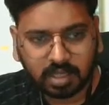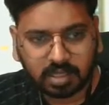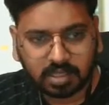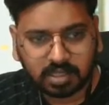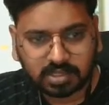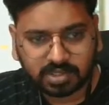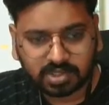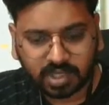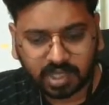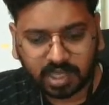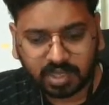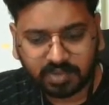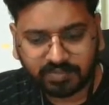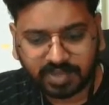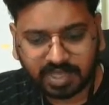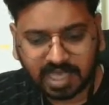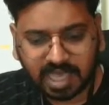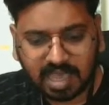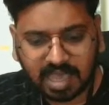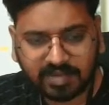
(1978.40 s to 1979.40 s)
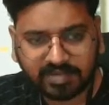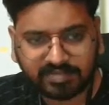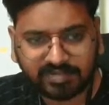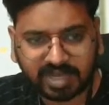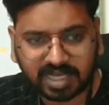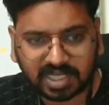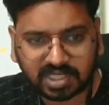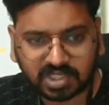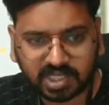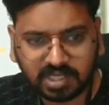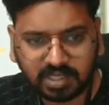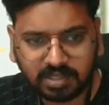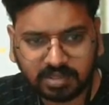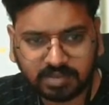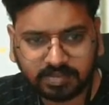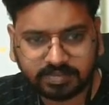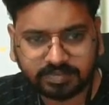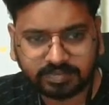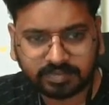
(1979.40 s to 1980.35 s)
Say we have a function.